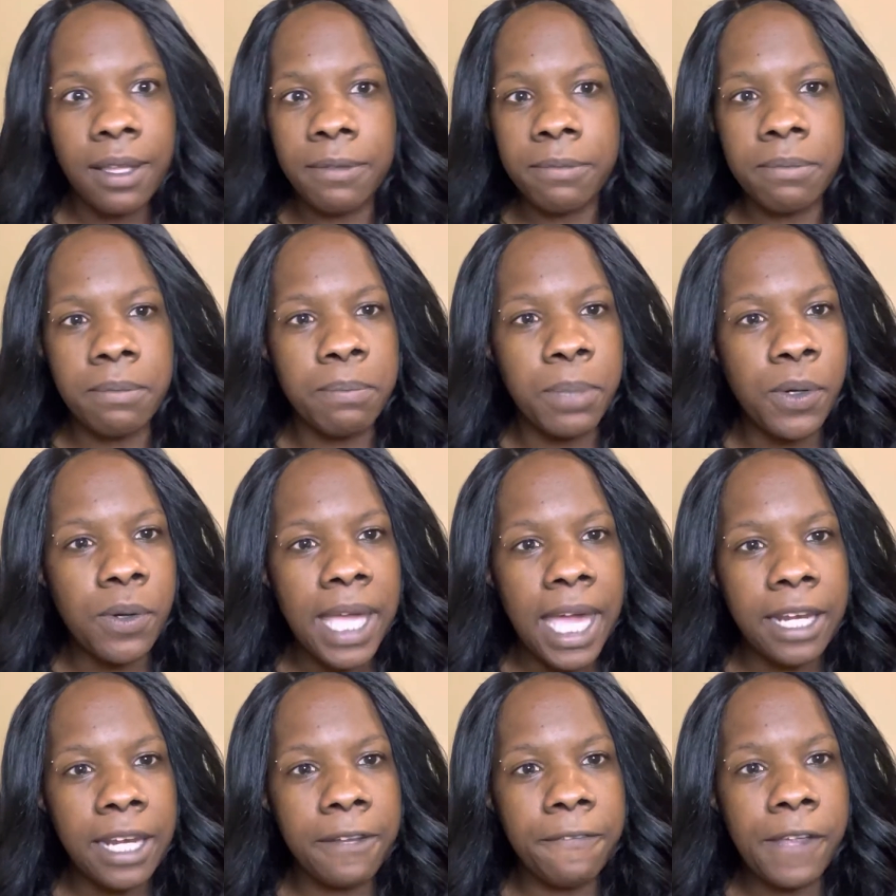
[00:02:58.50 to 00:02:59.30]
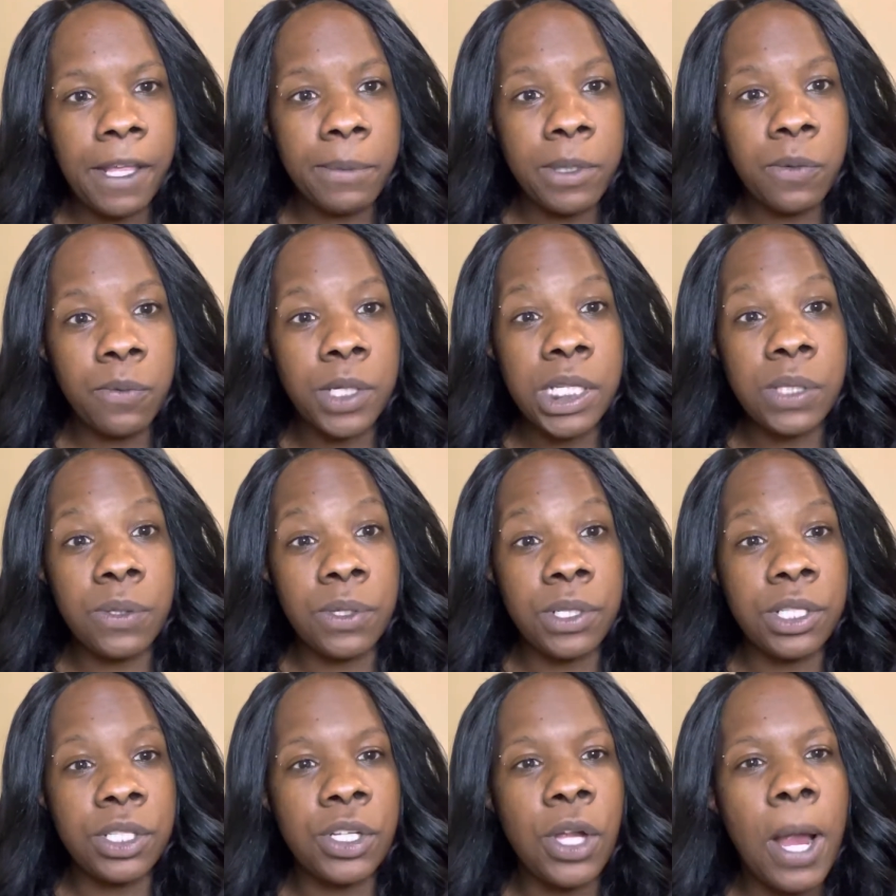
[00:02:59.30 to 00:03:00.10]
Boone County Family
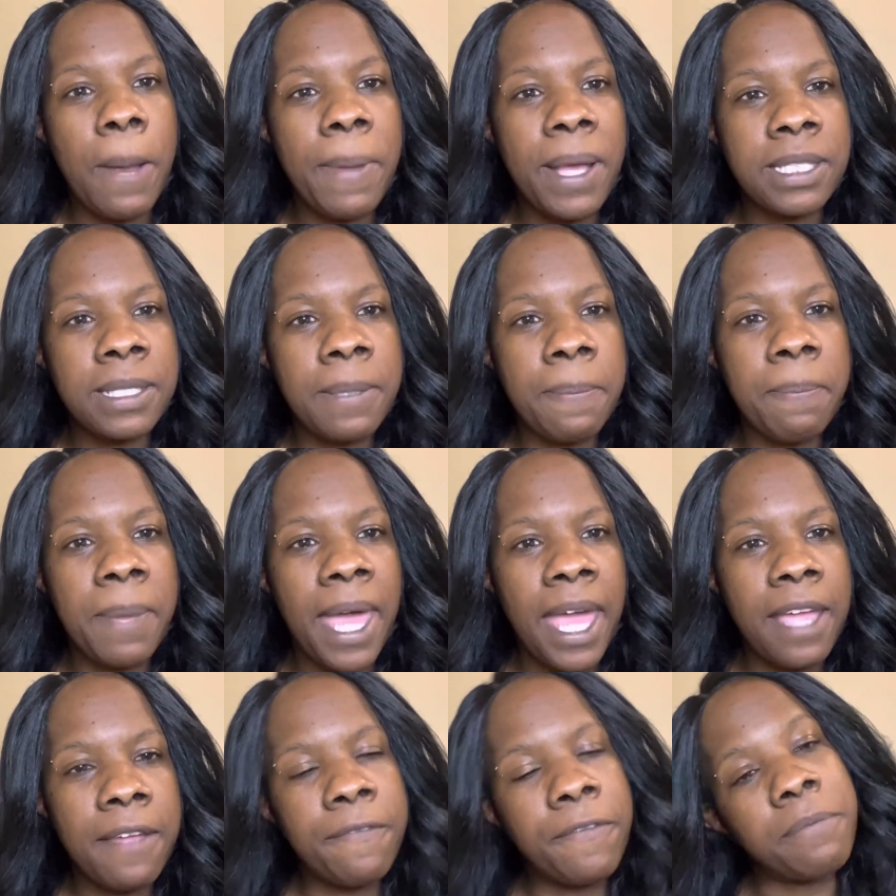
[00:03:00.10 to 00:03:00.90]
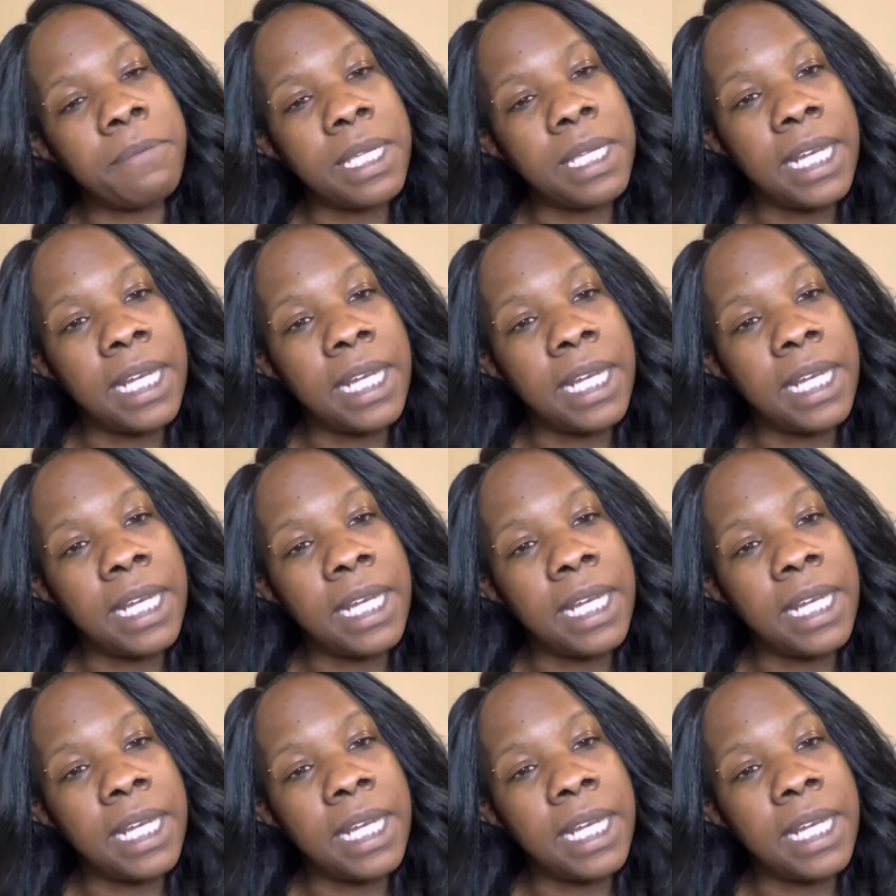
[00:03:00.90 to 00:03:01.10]
Resources are about to pay for me to